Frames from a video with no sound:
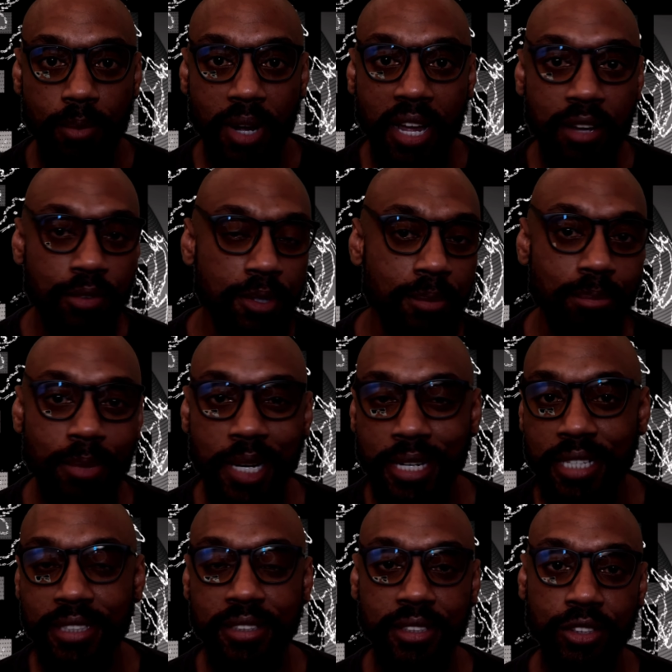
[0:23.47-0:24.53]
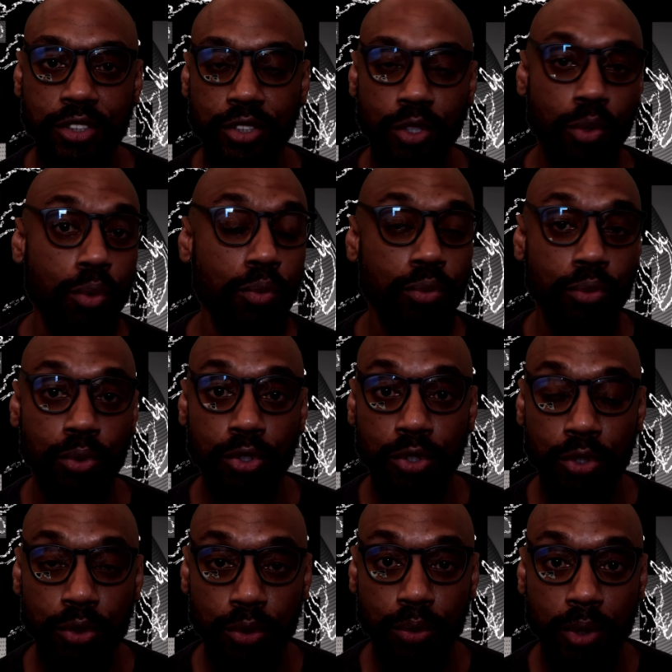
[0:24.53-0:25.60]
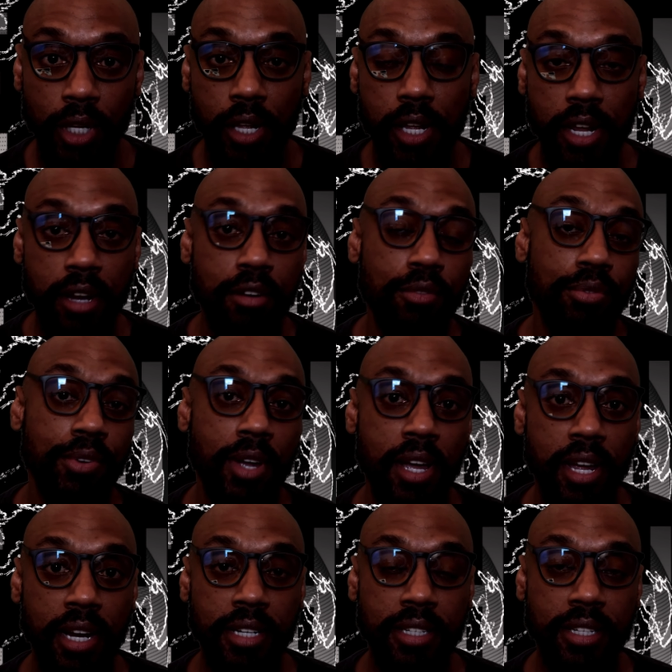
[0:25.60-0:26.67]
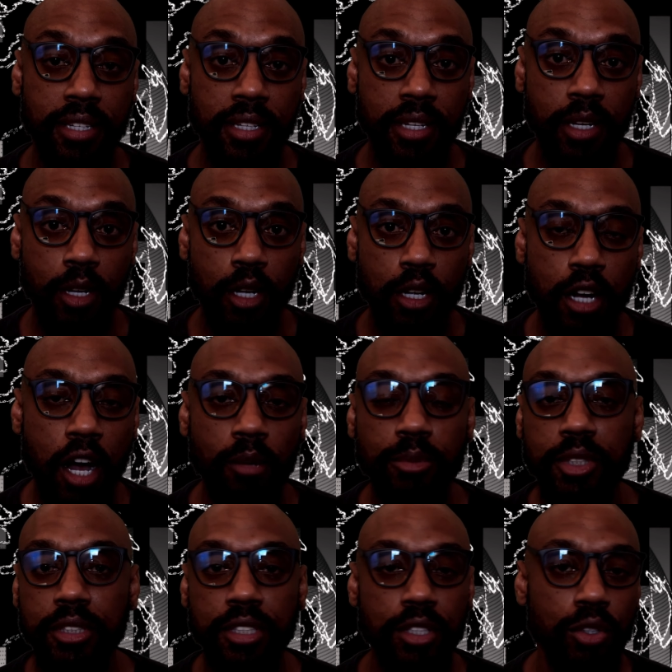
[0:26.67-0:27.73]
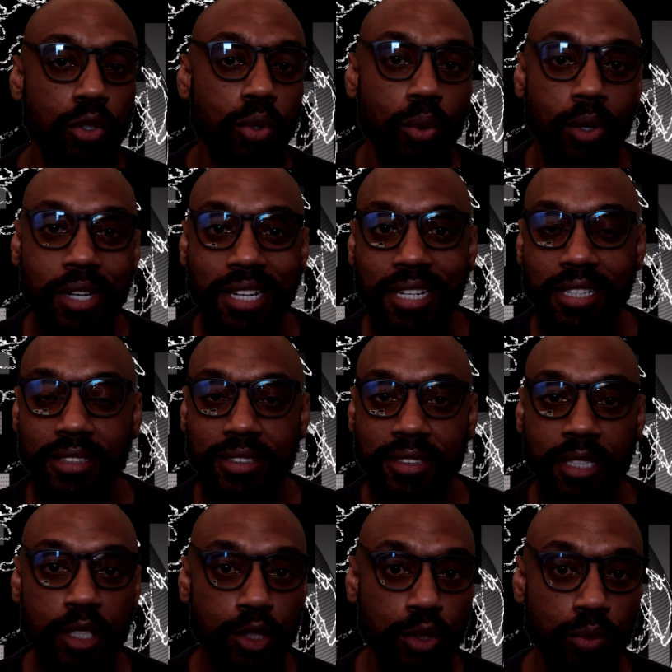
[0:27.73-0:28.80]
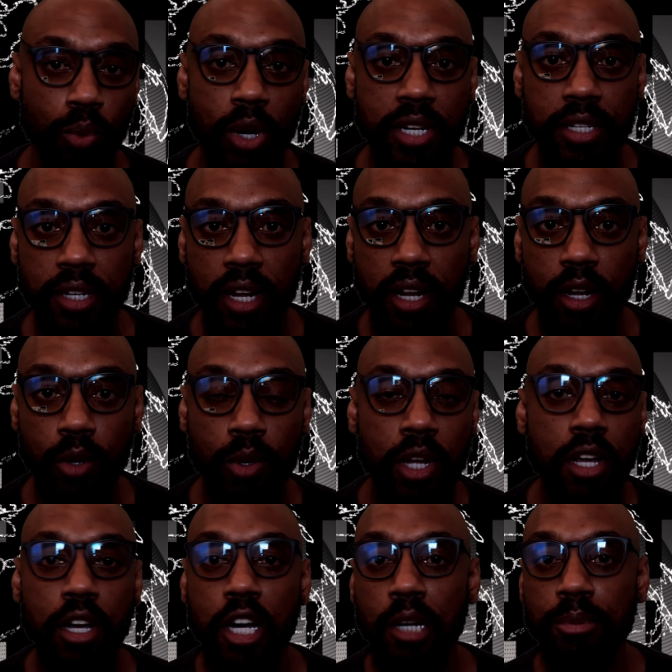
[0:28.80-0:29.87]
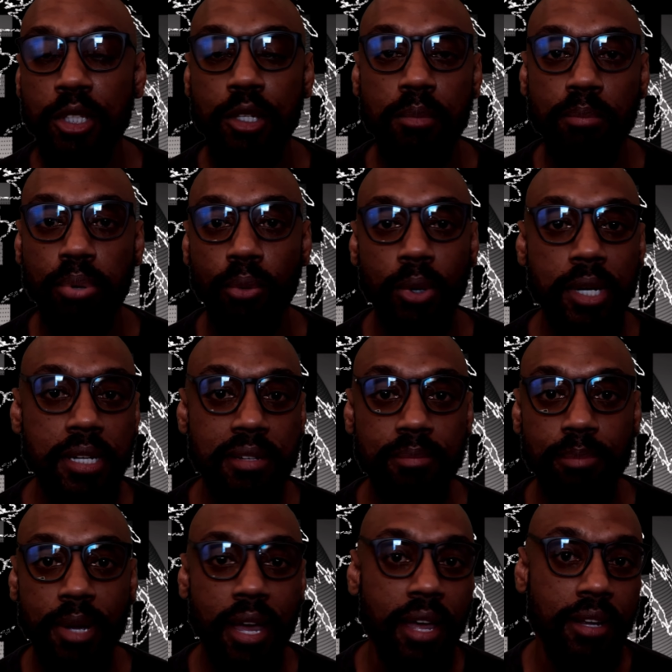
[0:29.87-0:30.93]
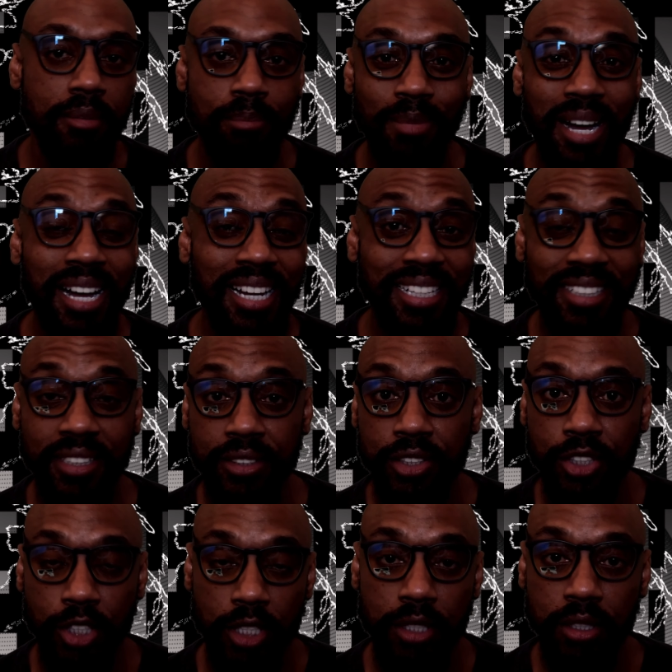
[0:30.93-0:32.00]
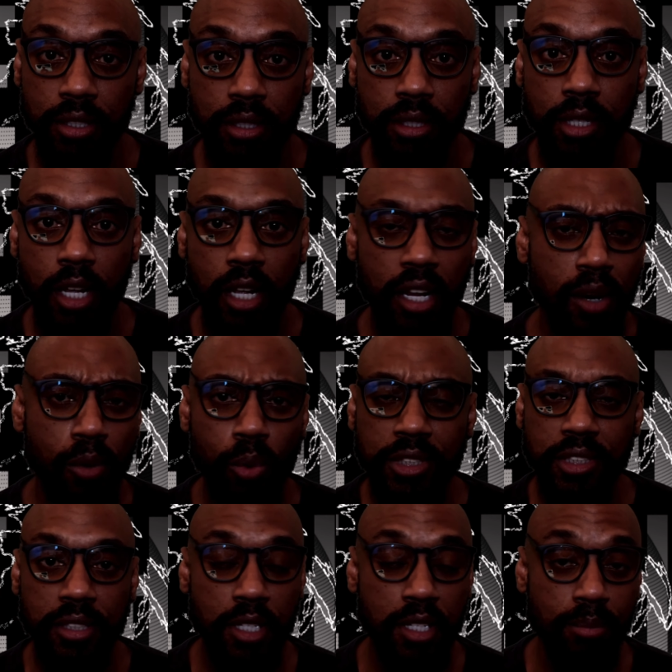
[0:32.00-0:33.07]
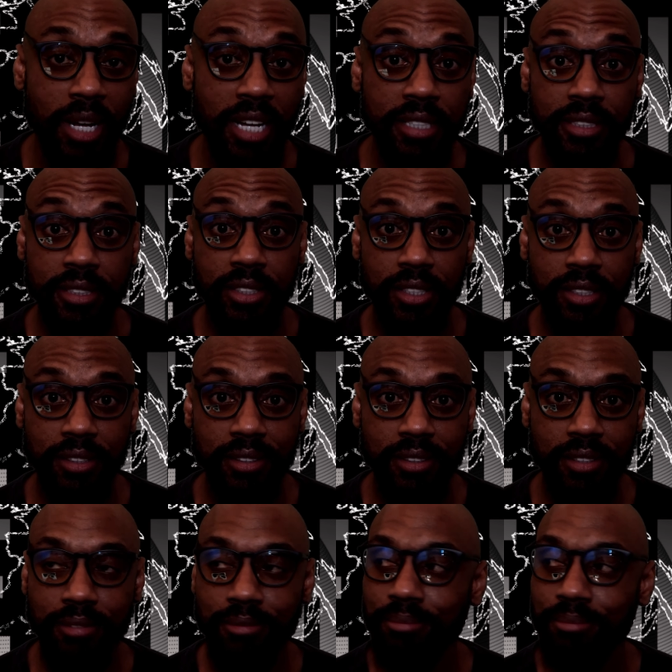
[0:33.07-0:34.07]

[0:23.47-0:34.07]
I have an amazing show for you. In fact, I'm just going to go ahead and say this right now. I'm going to bring back my agenda. And what's on my agenda?